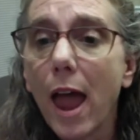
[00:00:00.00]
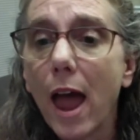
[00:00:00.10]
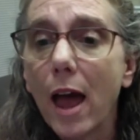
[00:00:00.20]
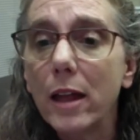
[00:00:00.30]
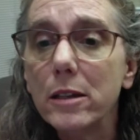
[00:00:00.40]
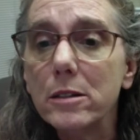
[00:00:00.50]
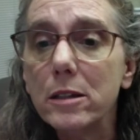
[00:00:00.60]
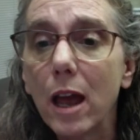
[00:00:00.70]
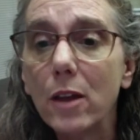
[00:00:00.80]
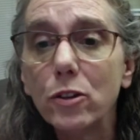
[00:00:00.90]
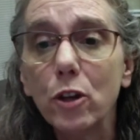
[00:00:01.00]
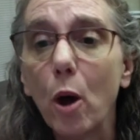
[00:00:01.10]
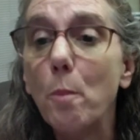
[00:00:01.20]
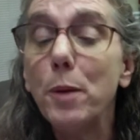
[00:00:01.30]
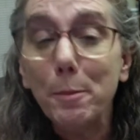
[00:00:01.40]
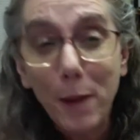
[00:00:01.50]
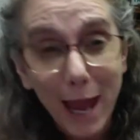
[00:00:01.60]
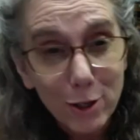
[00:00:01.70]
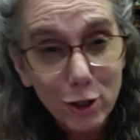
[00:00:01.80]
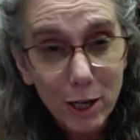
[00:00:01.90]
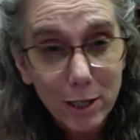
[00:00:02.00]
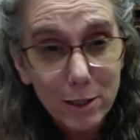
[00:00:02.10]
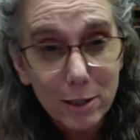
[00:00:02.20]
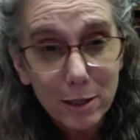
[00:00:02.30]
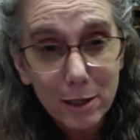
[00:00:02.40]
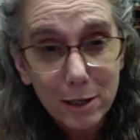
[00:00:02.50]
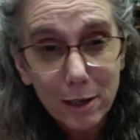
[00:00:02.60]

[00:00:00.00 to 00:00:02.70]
And so be patient,